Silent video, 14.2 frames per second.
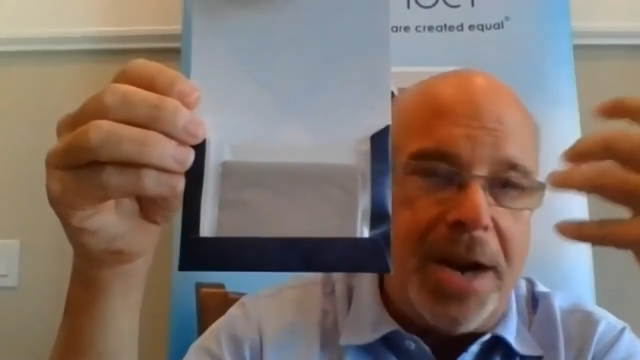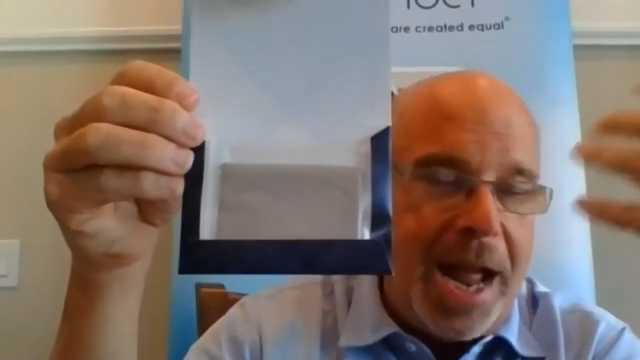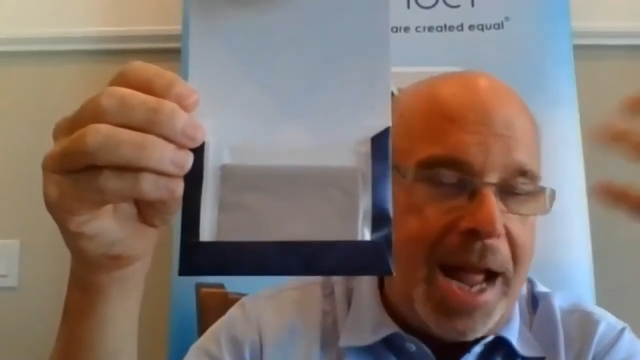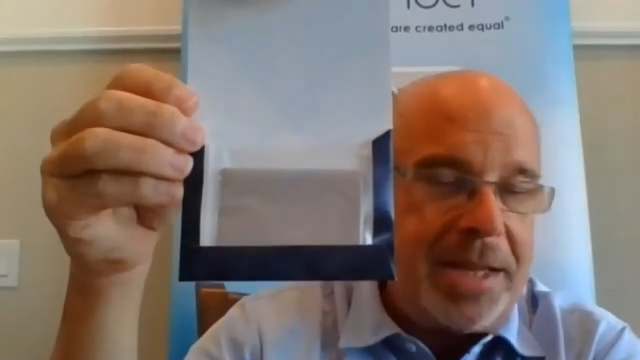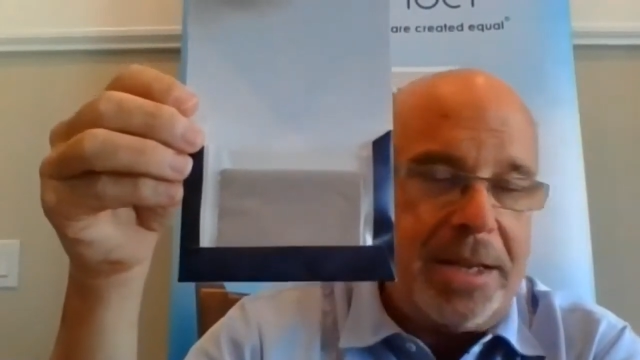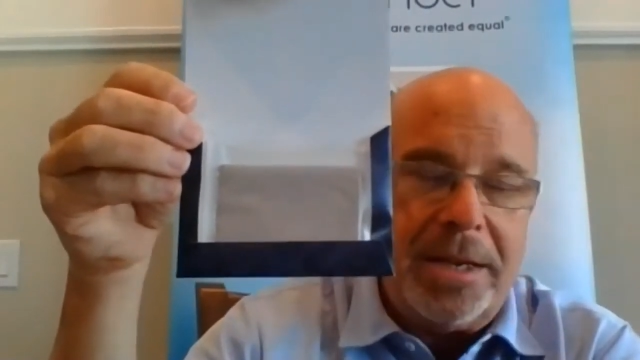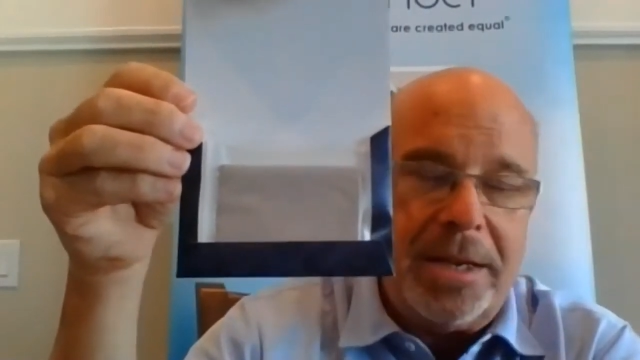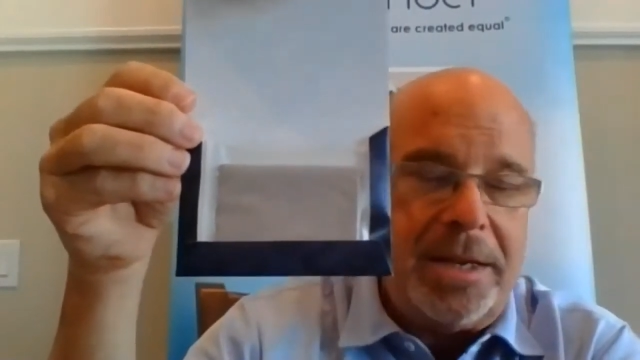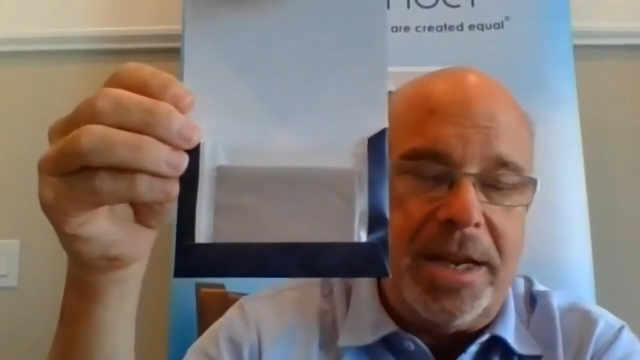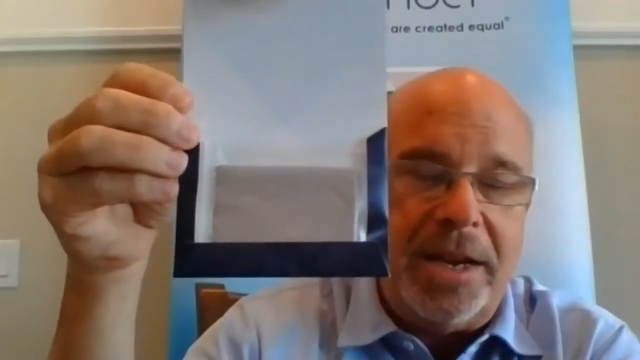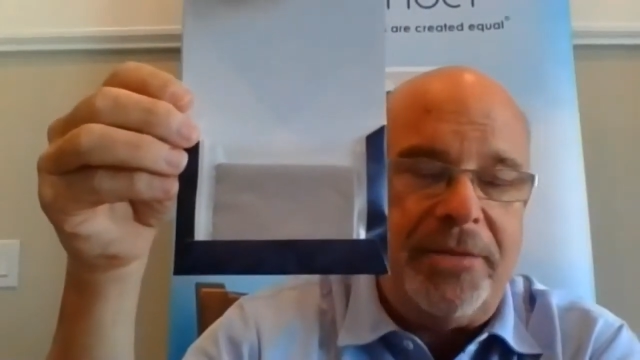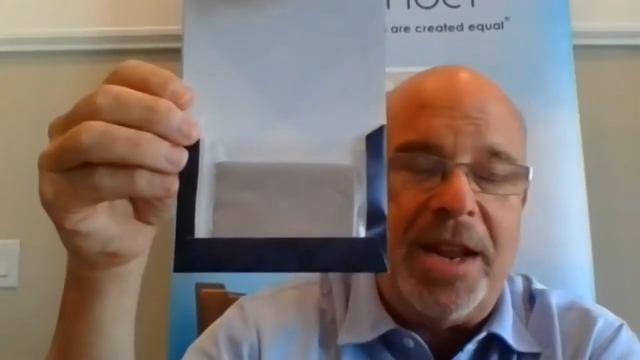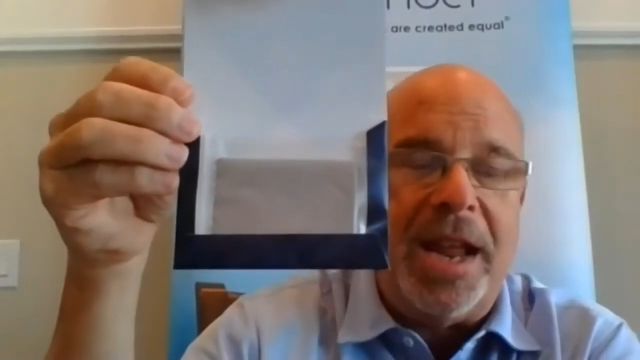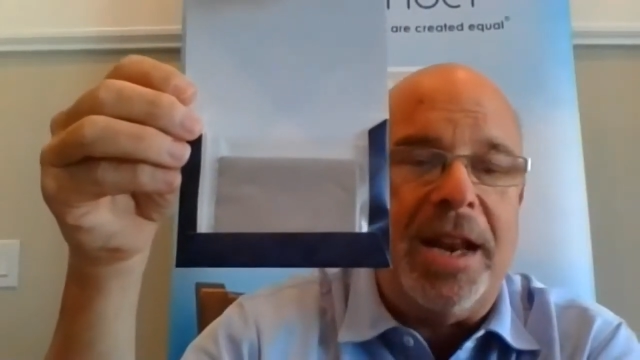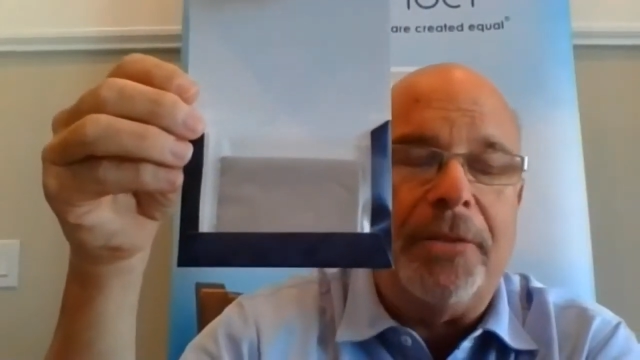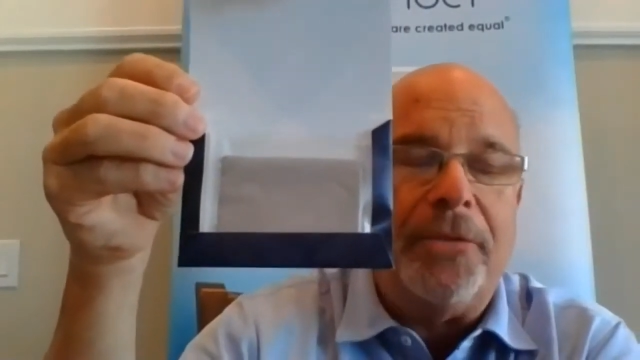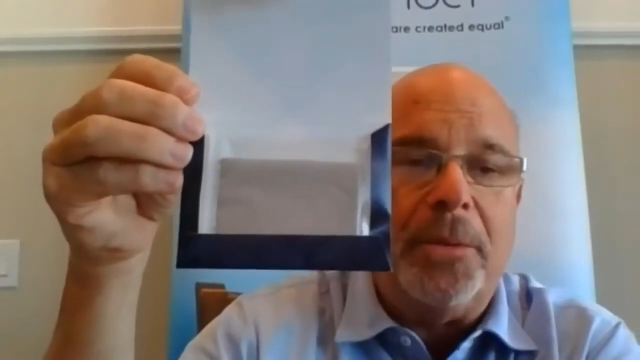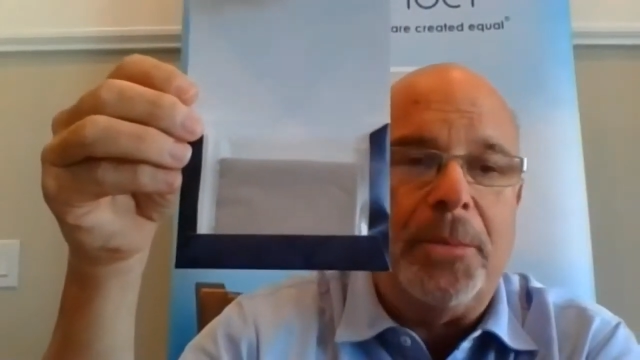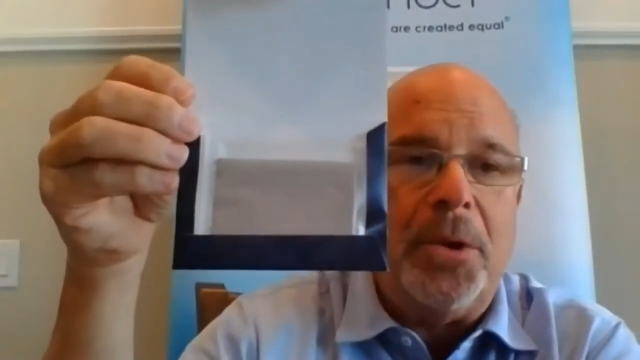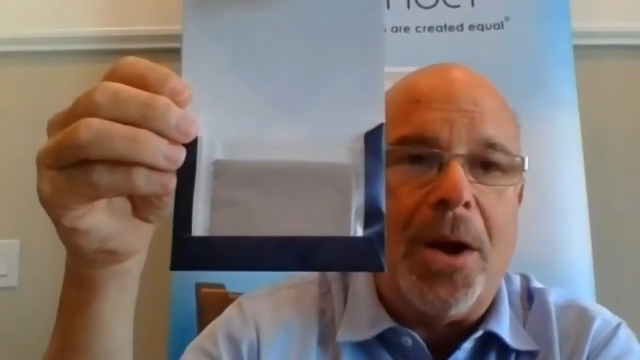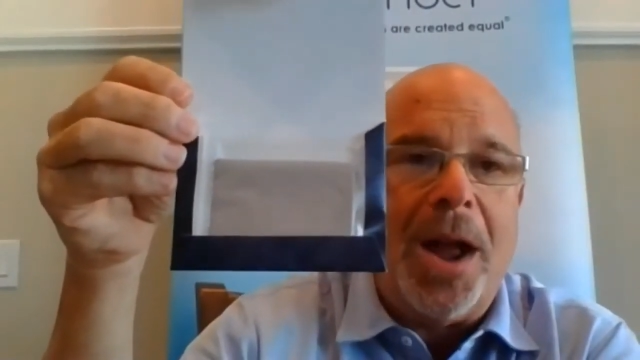not deviating from your